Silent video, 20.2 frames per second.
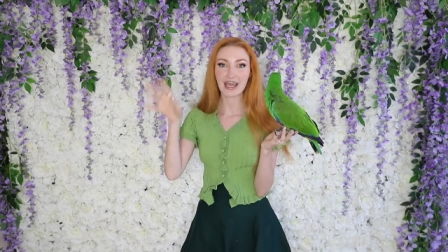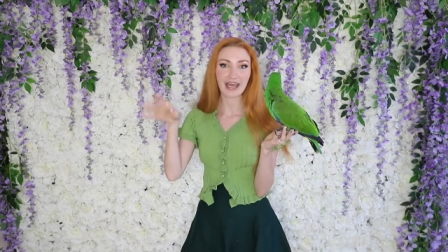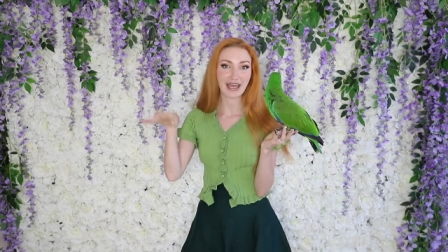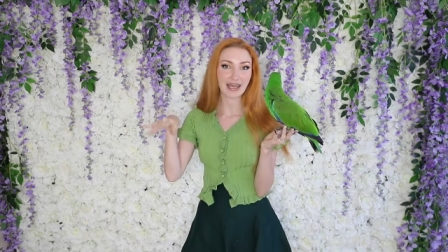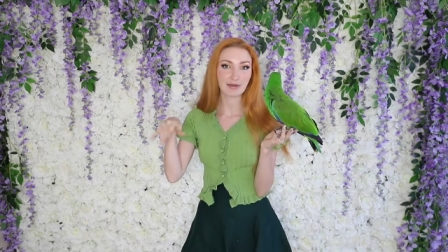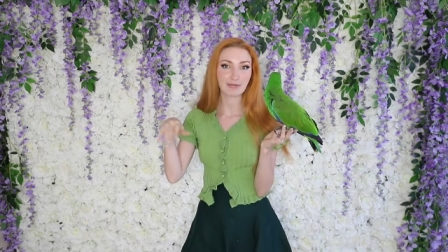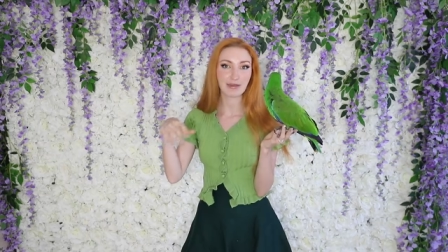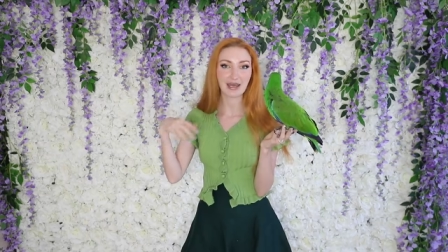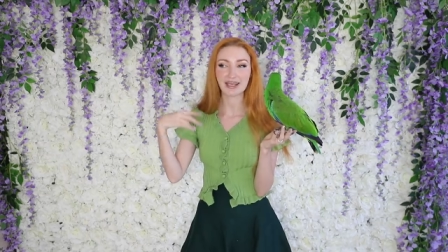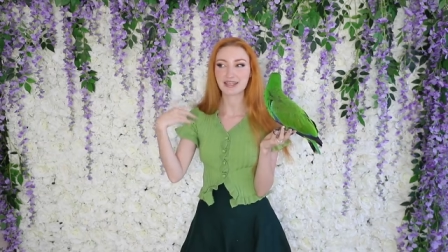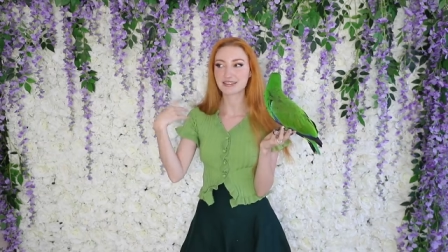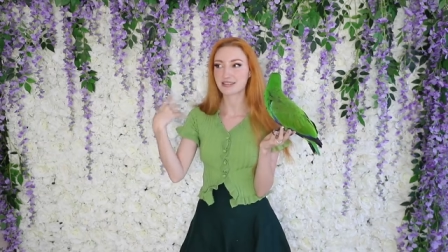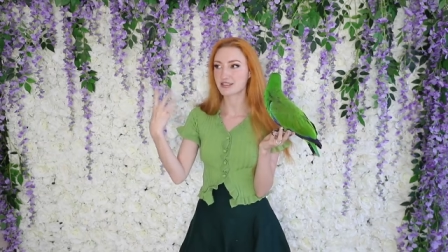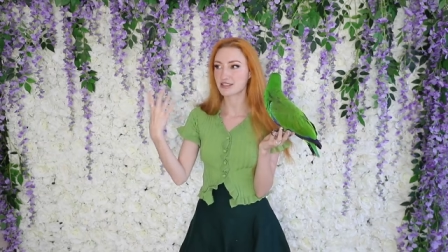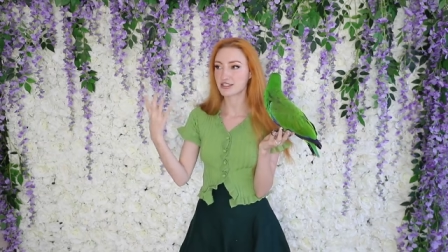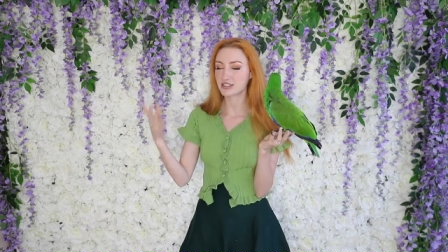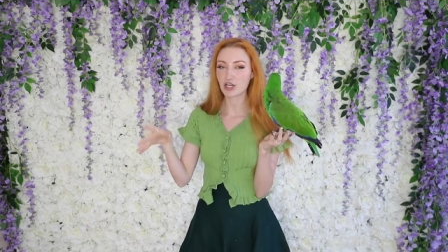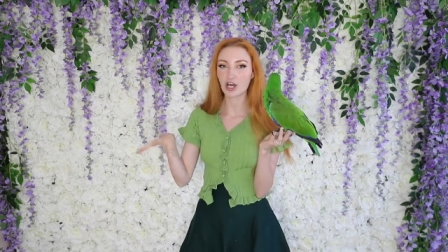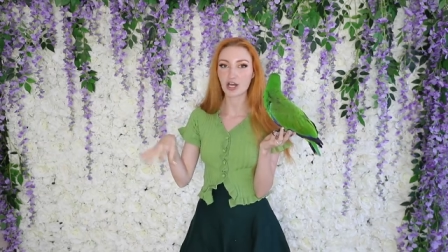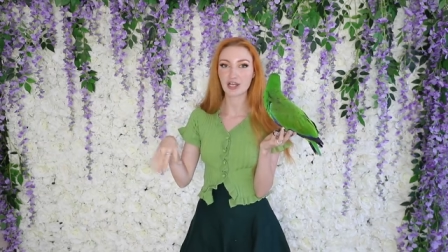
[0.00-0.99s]
and handbags
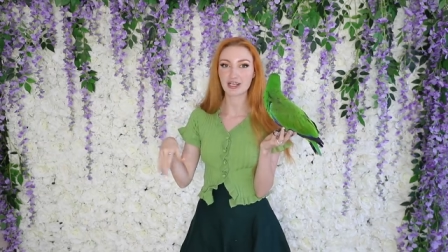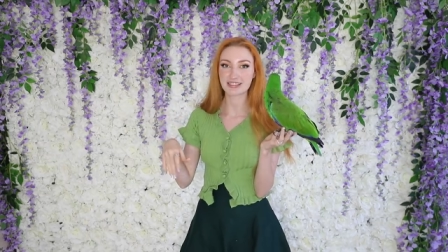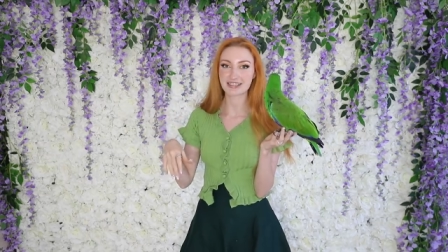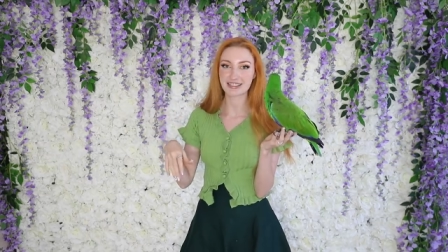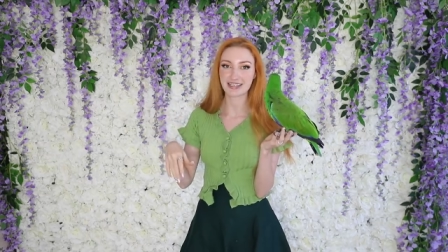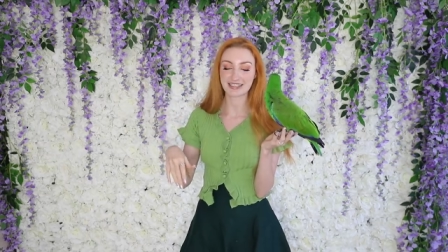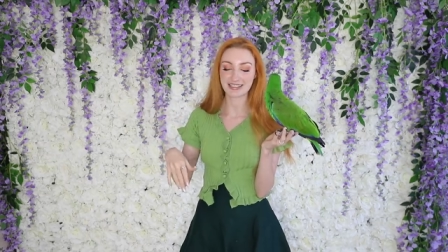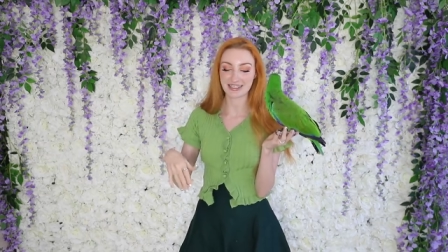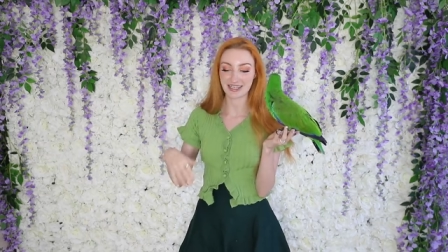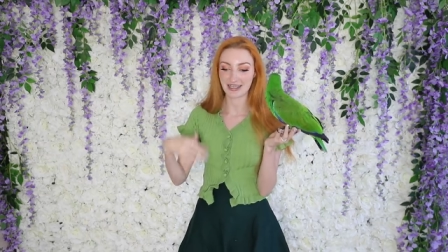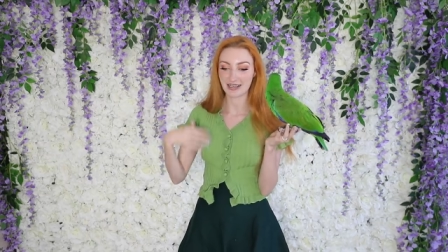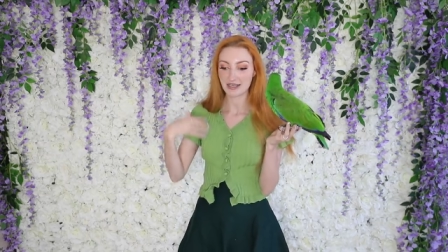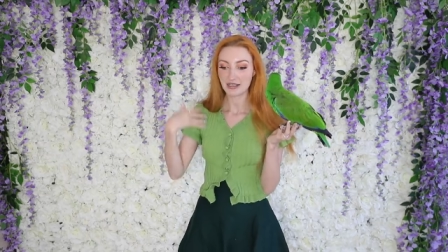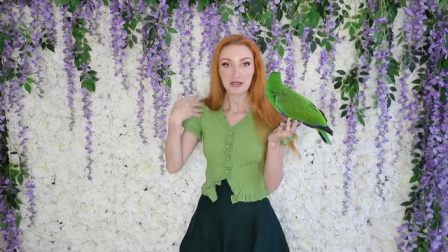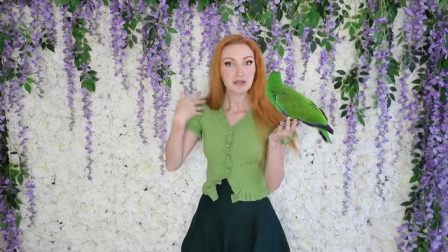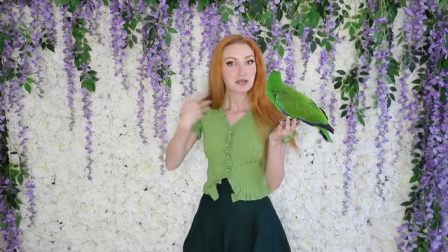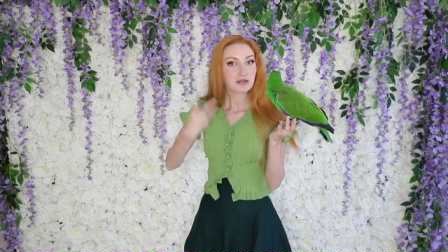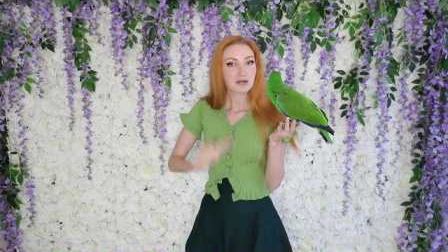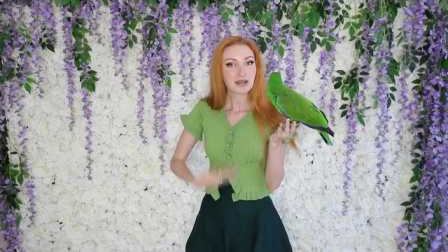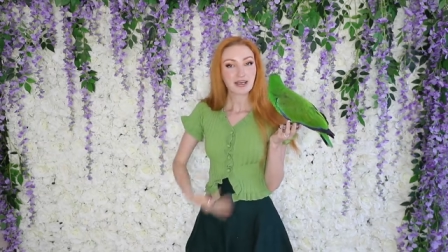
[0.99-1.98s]
and socks and uh,
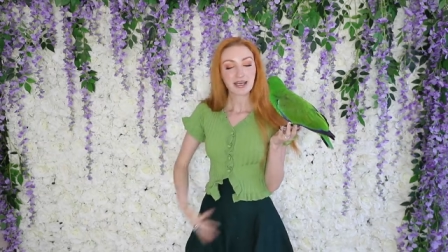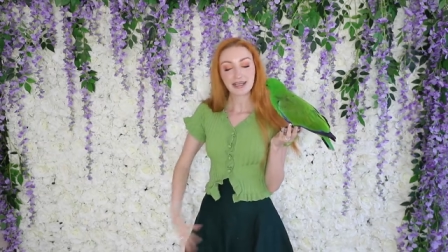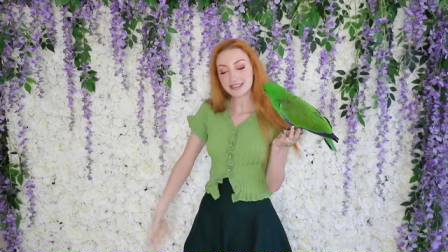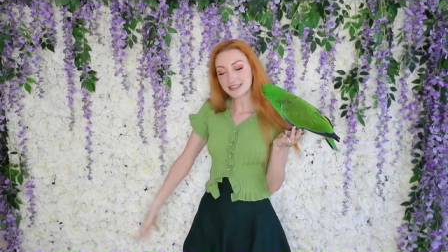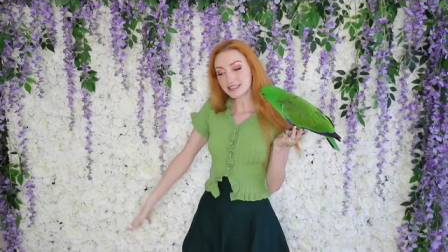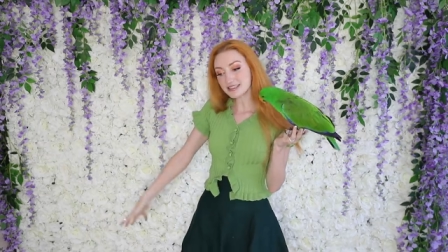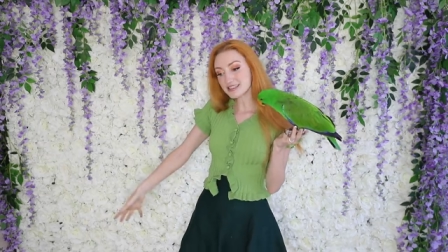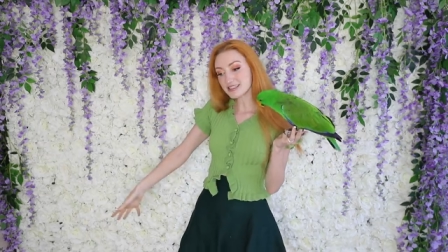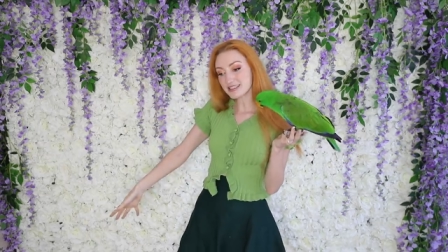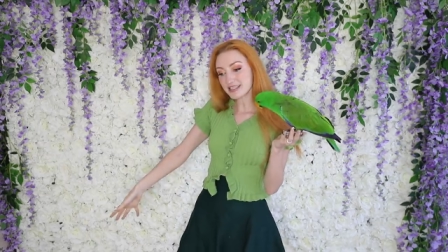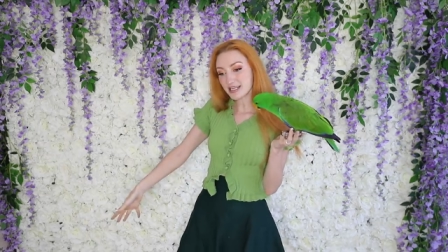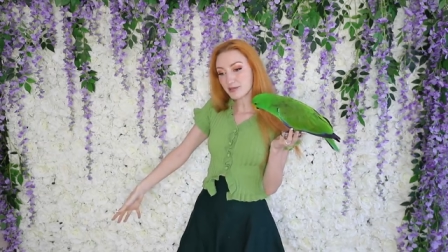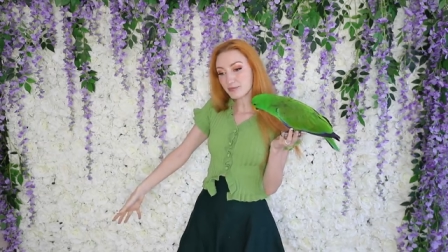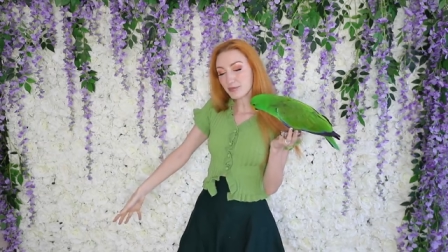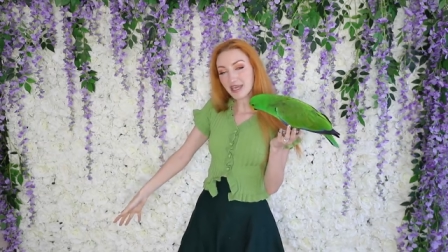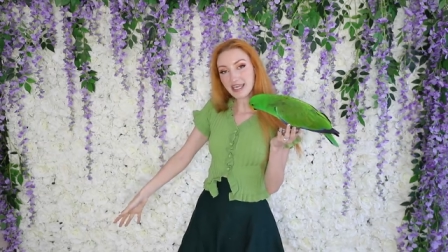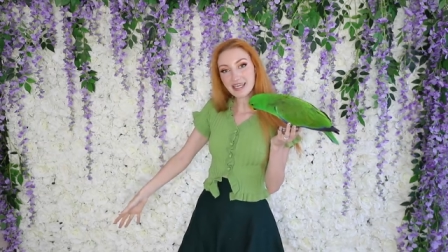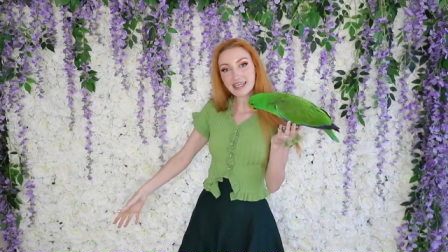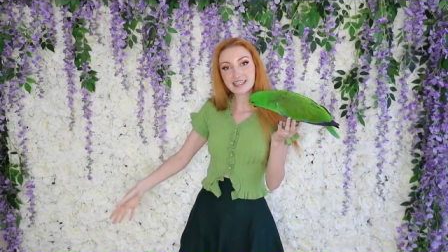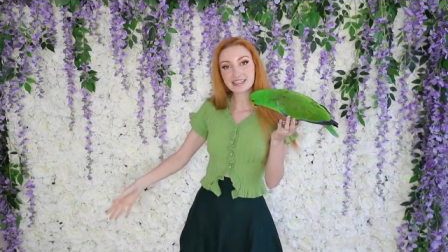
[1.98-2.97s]
a little sneak
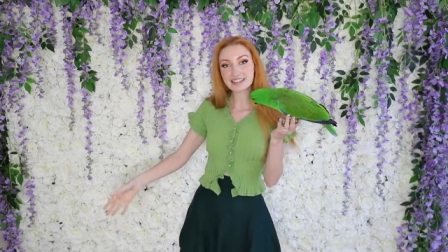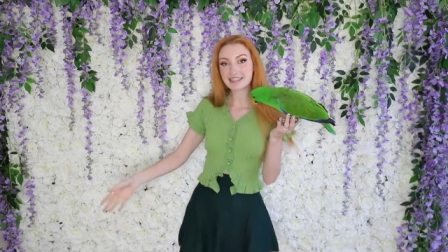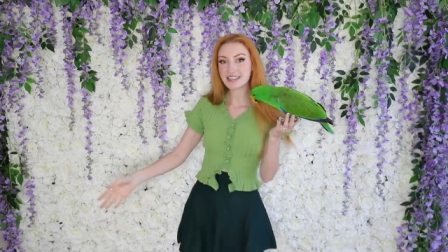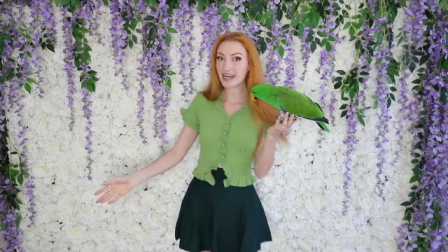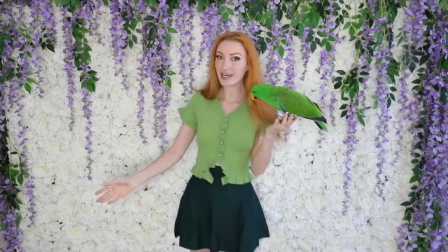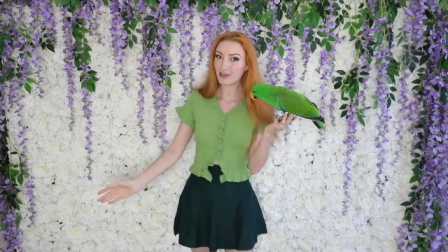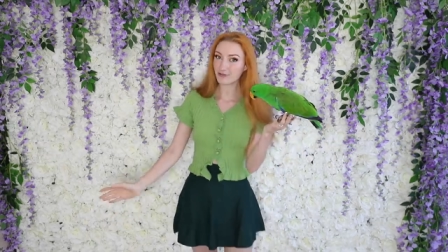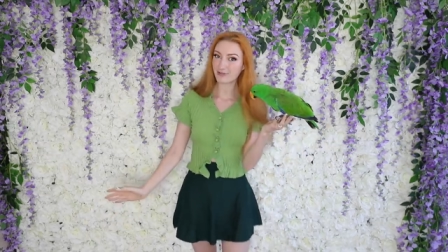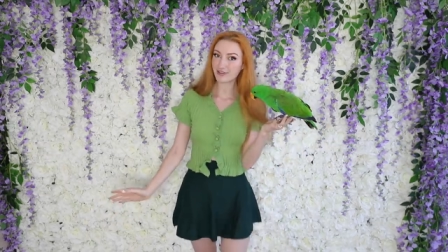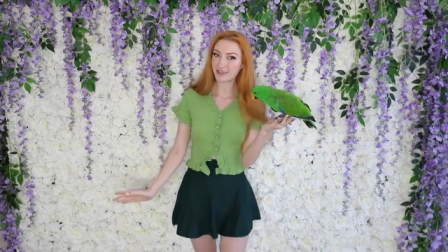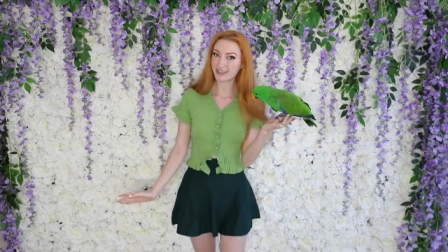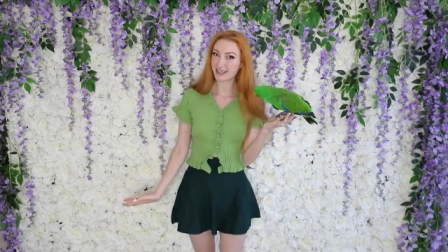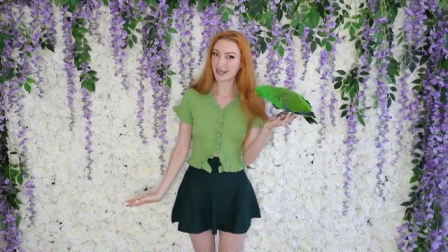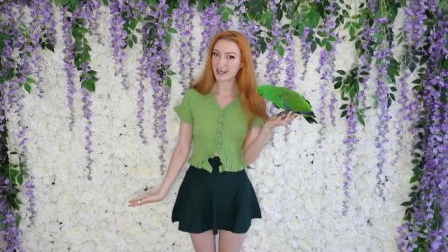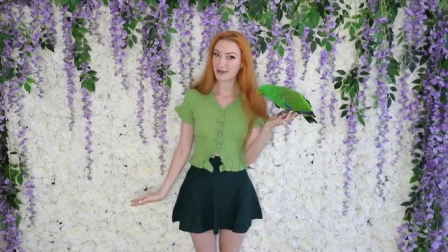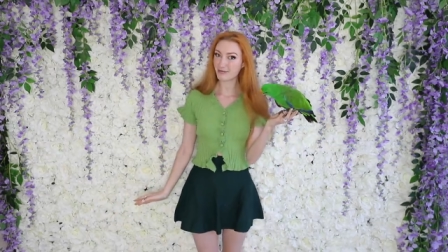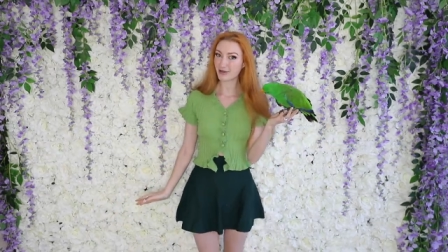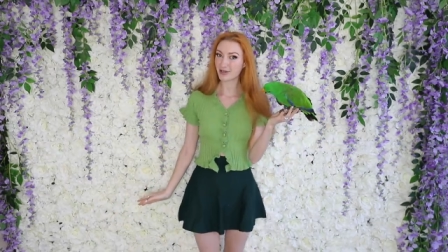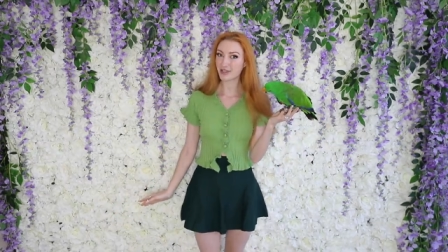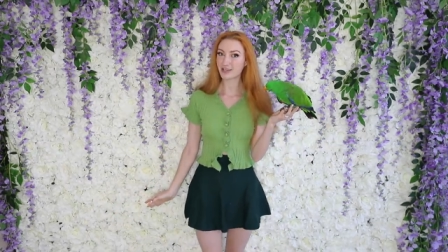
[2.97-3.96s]
peek is the outfit that
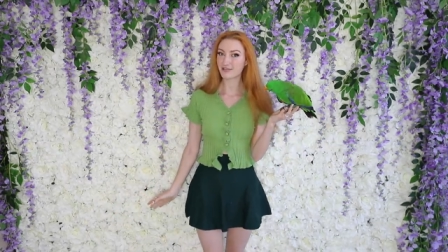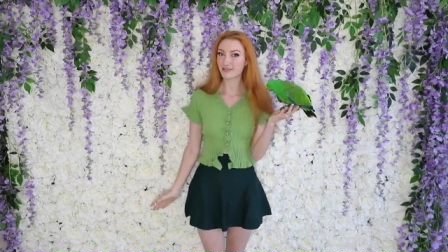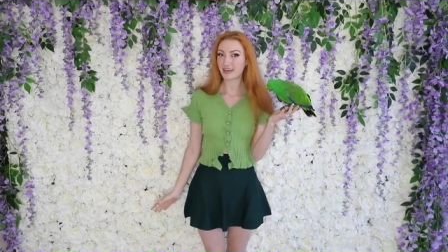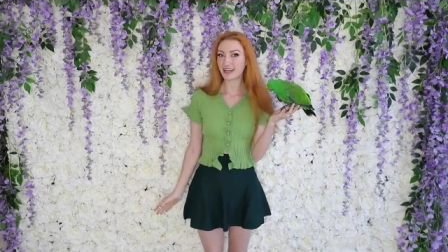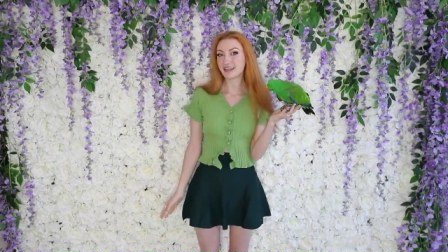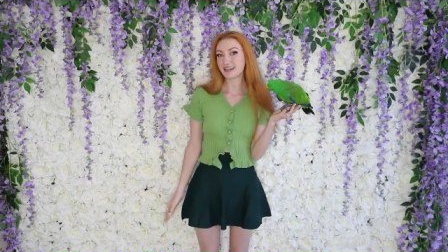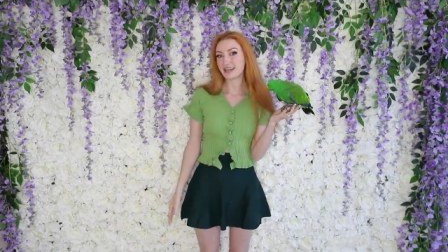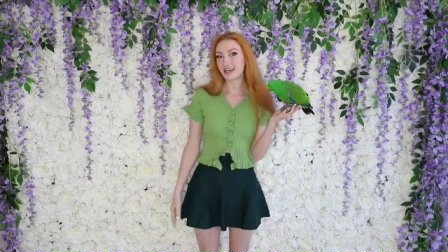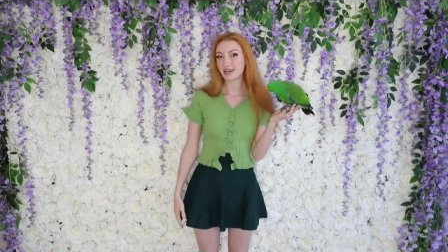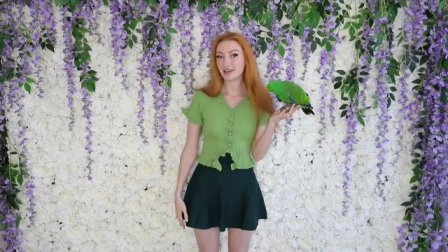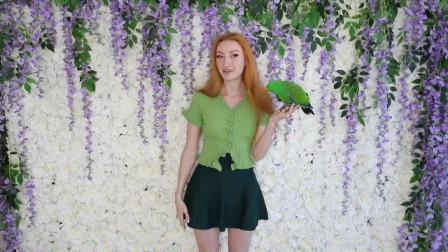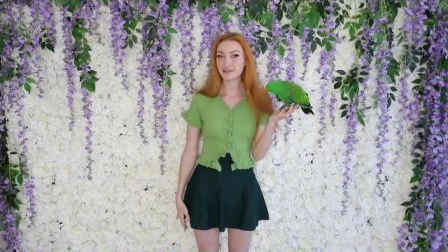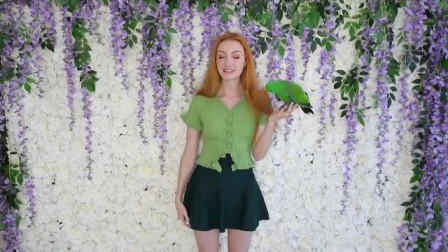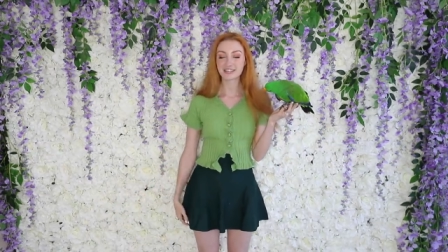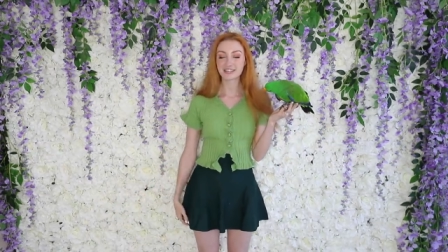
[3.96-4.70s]
I'm wearing right now.